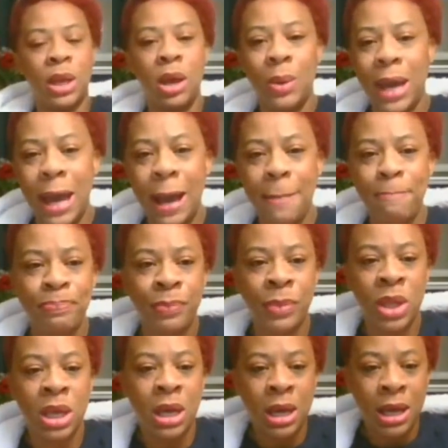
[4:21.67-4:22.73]
Okay.
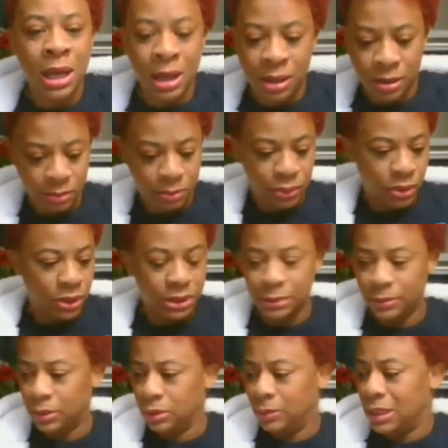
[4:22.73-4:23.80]
Let me pull this
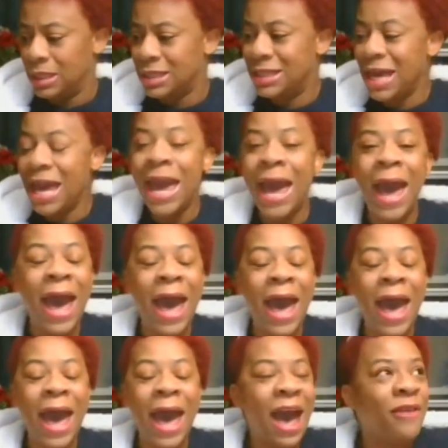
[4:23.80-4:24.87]
up a little bit. They
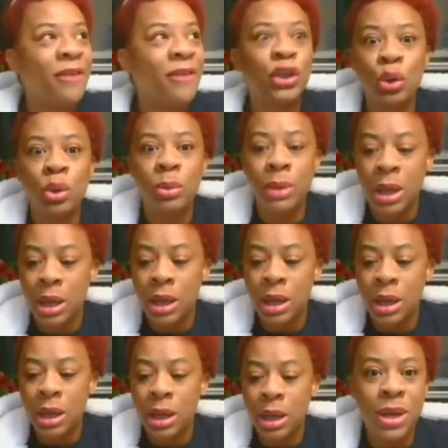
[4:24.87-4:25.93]
have to
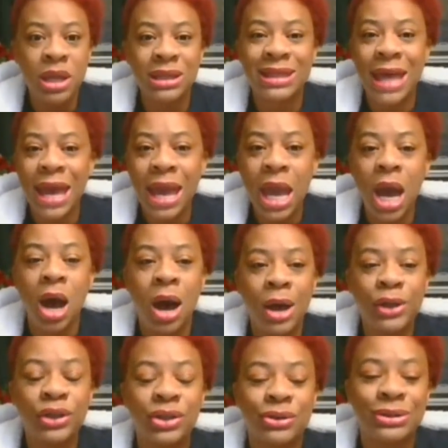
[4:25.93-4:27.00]
be, they
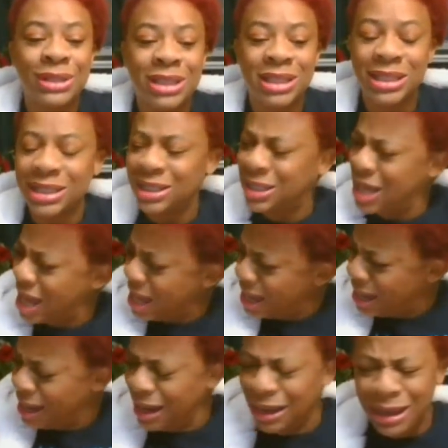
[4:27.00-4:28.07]

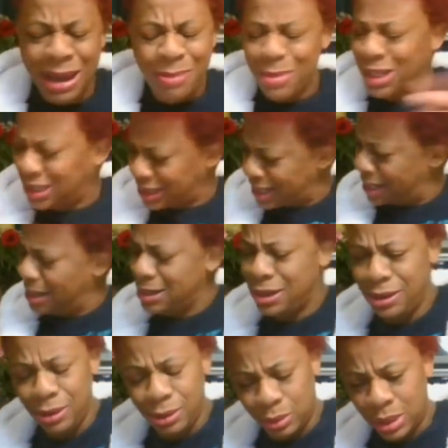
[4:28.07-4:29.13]
understand. Let me tell
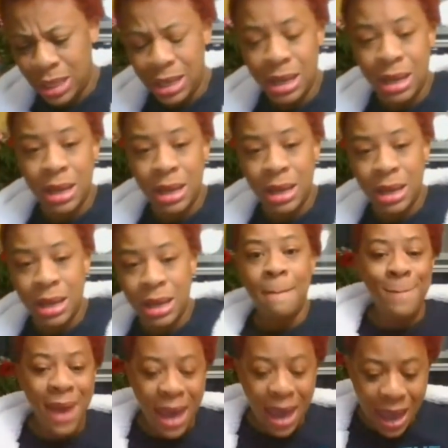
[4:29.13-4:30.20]
you,
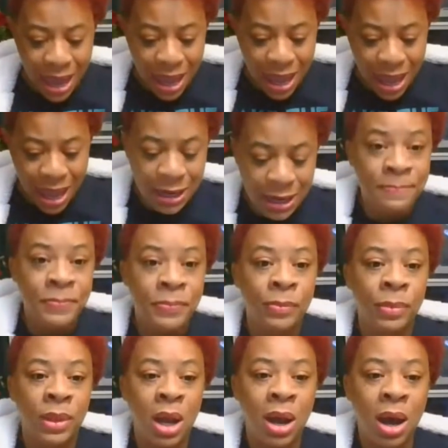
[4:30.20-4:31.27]
men
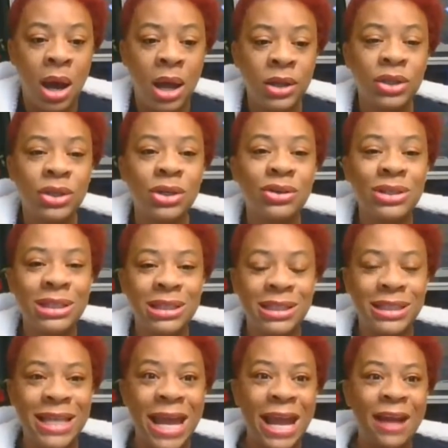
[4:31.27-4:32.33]

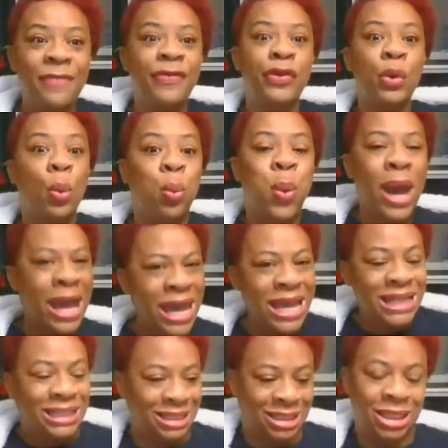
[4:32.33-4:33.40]
understand the
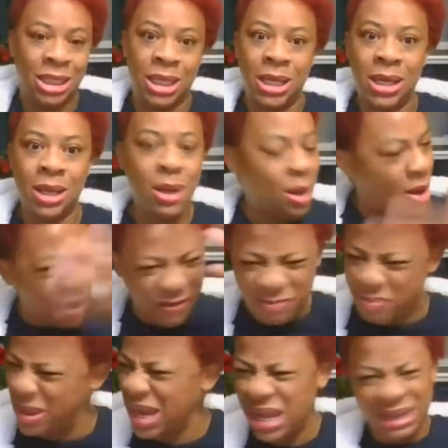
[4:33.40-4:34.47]
weight of
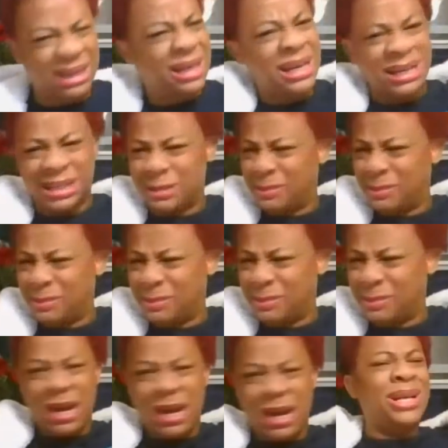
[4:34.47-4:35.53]
being the husband.
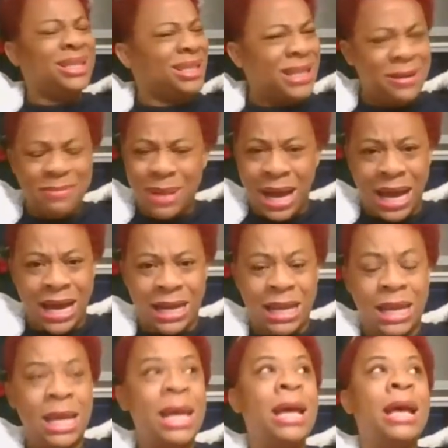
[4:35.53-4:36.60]
Come on, somebody.